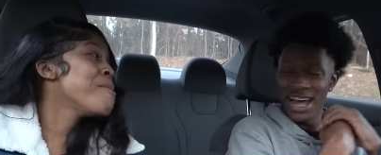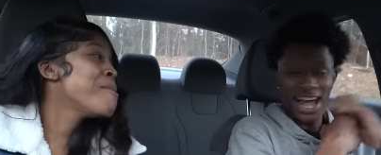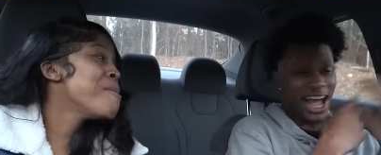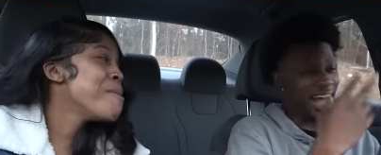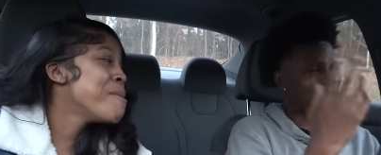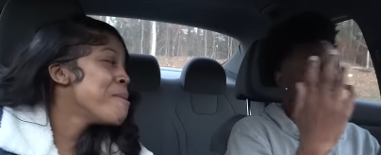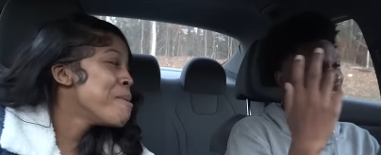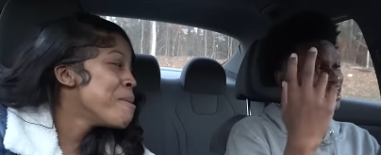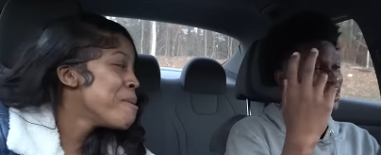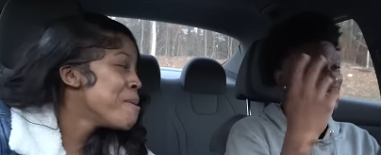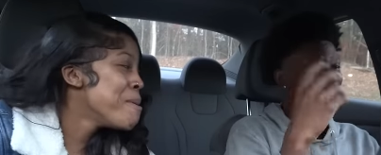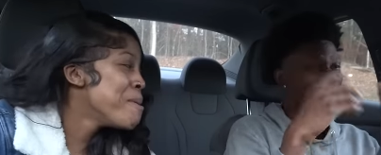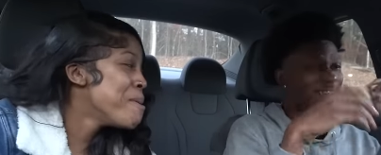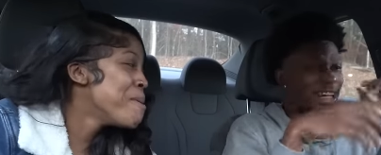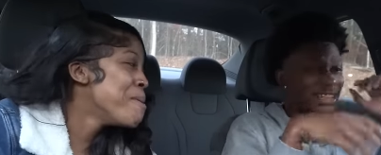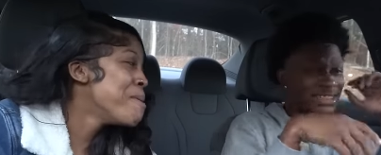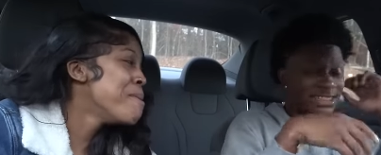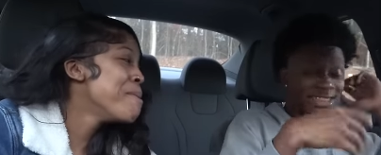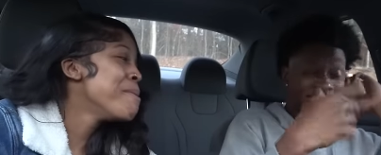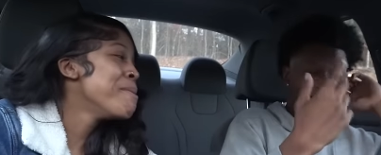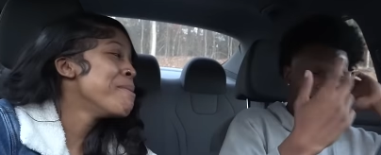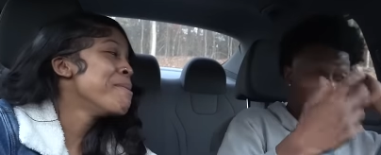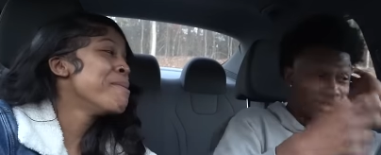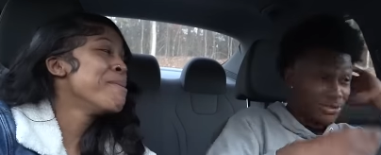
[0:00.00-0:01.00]
Speaker 1: I just let, you
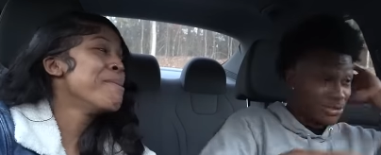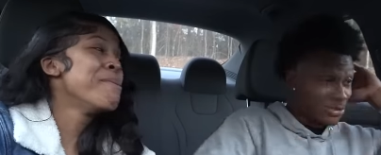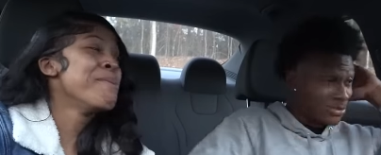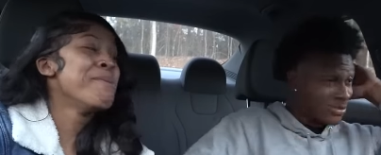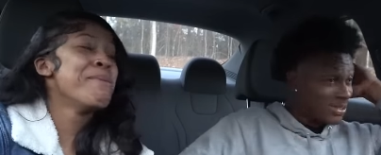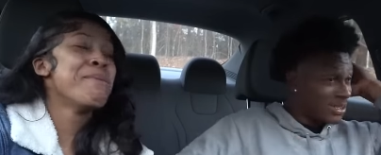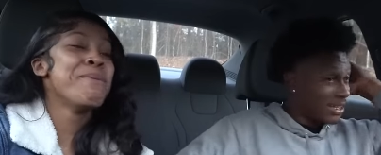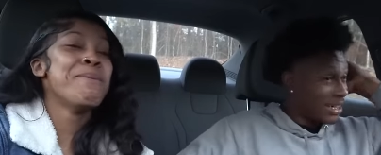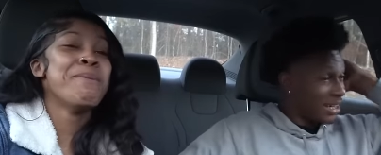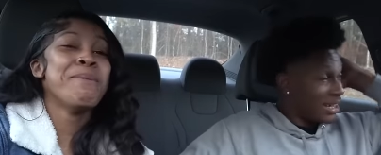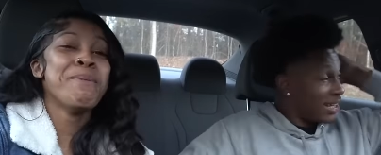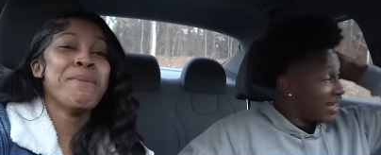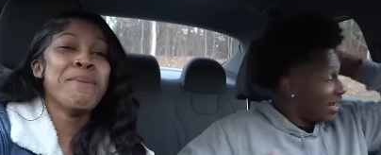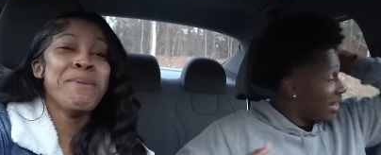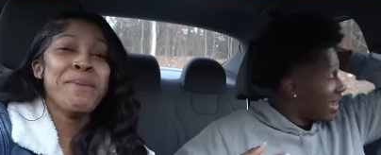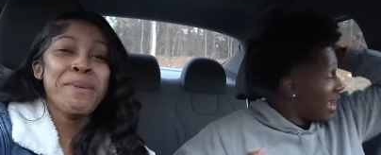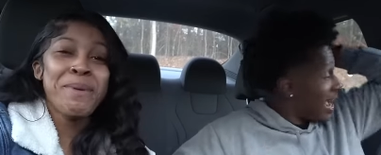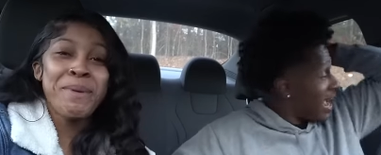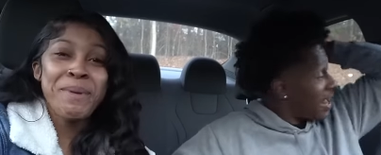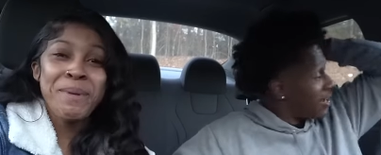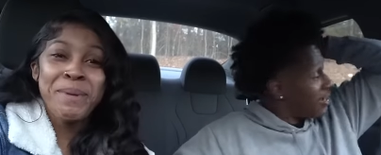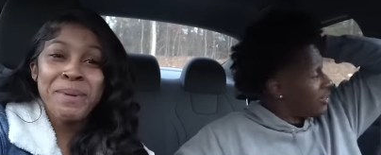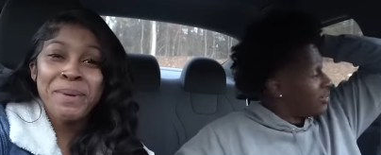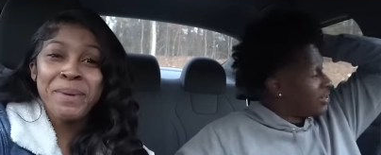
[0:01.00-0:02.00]
know what I'm saying? Let
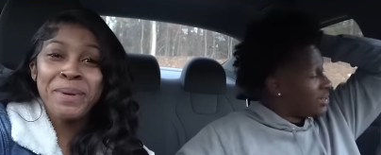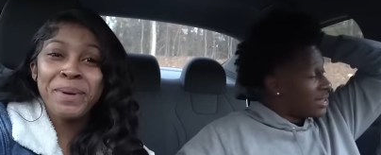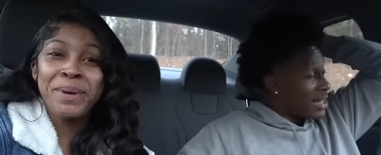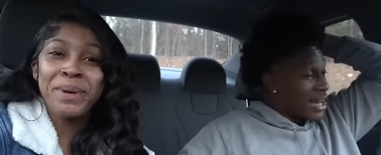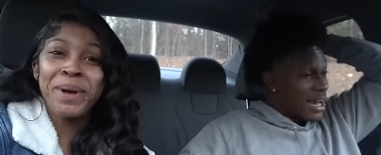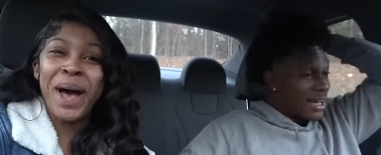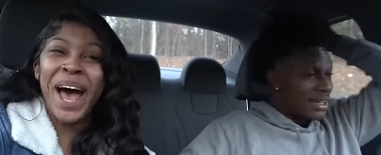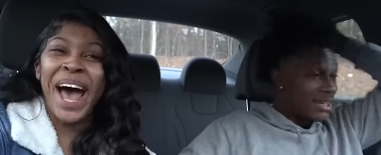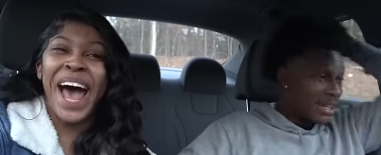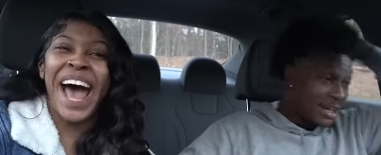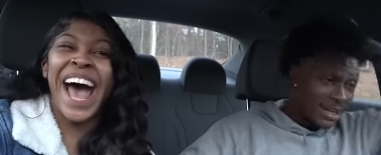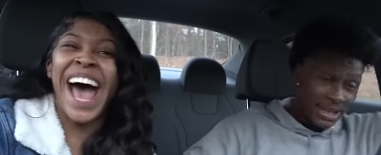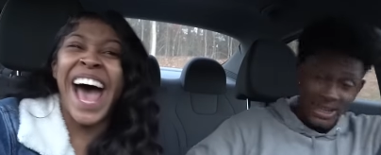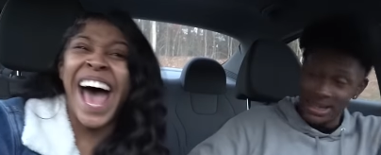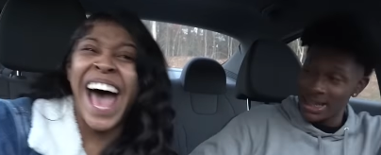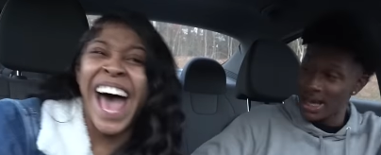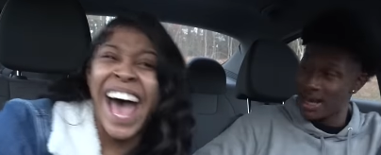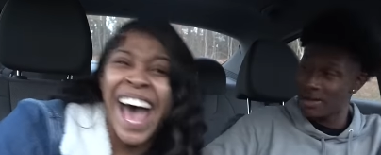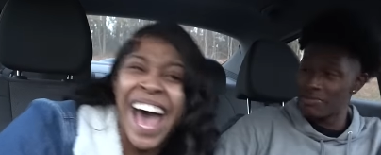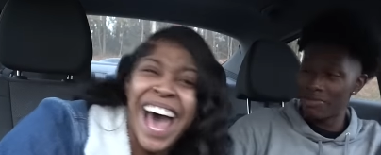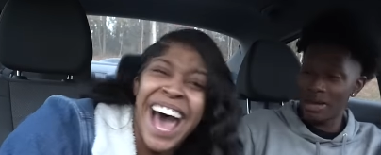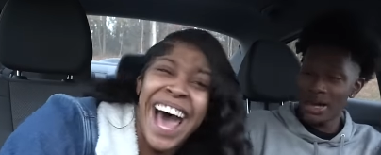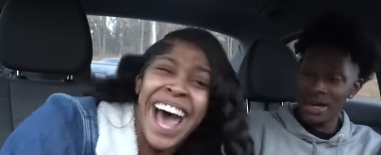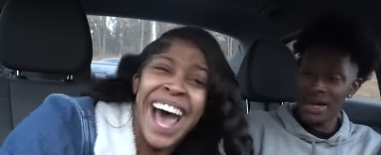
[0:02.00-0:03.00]
God do his thing. Did
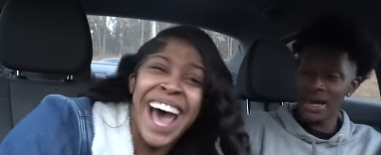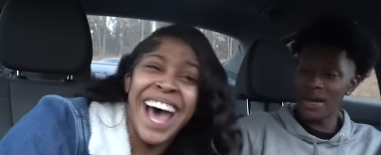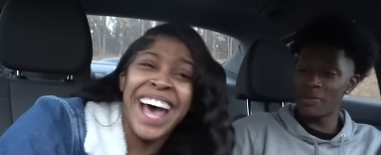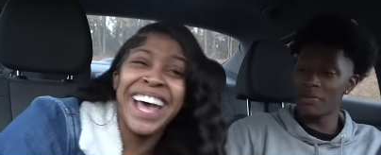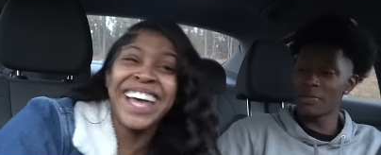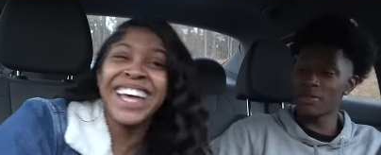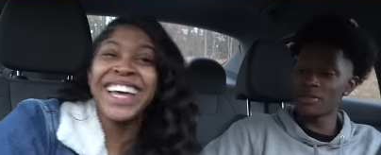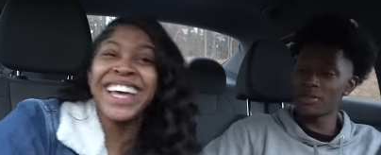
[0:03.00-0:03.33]
anything bad happen